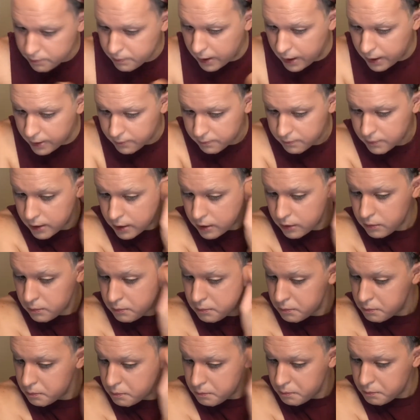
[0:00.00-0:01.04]
bottom though,
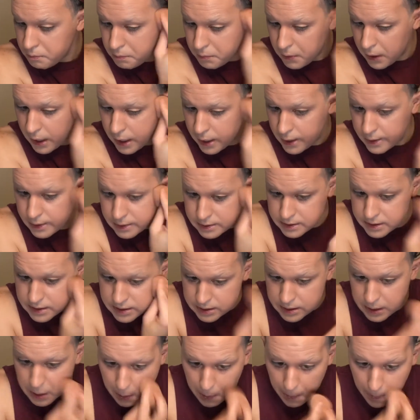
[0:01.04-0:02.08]
but
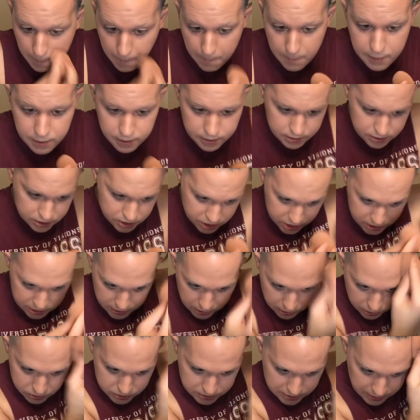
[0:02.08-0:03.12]
she
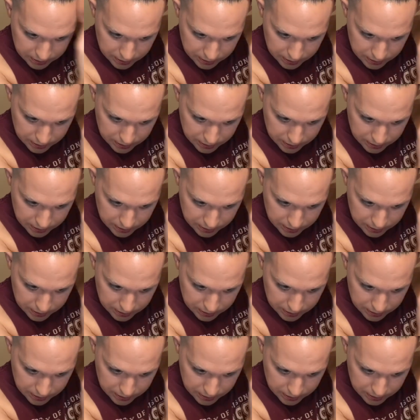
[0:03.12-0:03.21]
did lose that